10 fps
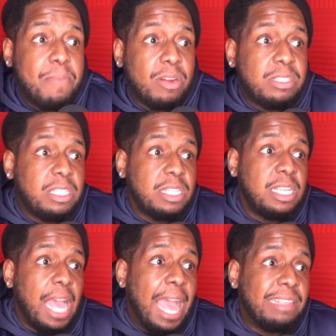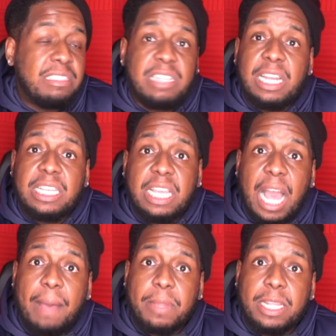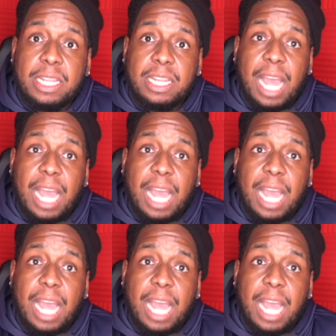personally study comedy.